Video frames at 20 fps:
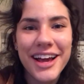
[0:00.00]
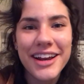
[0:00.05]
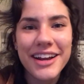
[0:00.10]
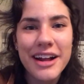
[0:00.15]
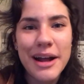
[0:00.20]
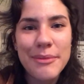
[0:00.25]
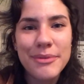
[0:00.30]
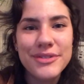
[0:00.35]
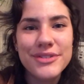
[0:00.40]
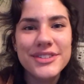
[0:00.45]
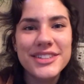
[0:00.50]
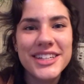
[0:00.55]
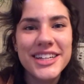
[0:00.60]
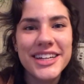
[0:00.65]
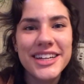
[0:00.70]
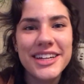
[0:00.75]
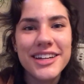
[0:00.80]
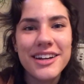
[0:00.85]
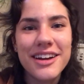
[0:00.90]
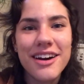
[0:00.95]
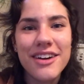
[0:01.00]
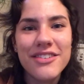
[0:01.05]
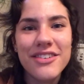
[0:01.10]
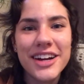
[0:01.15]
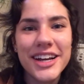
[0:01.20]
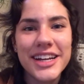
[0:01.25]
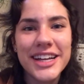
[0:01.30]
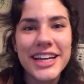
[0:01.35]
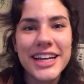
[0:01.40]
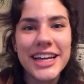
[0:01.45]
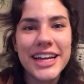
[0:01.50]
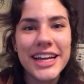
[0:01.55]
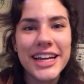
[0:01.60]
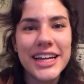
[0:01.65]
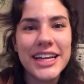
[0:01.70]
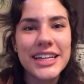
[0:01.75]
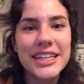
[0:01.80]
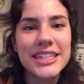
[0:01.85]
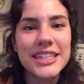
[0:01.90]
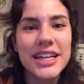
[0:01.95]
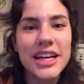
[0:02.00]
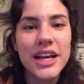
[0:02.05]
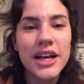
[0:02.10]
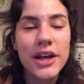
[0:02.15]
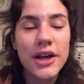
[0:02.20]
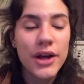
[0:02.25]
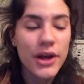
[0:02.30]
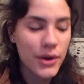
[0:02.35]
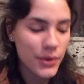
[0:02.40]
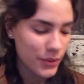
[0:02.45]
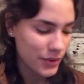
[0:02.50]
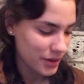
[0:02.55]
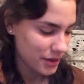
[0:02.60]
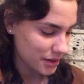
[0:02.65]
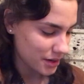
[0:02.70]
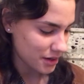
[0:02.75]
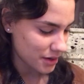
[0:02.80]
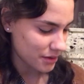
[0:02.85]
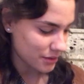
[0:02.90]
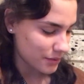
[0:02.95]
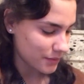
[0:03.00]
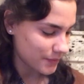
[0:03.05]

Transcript: I had a cup of tea, got ready and we're now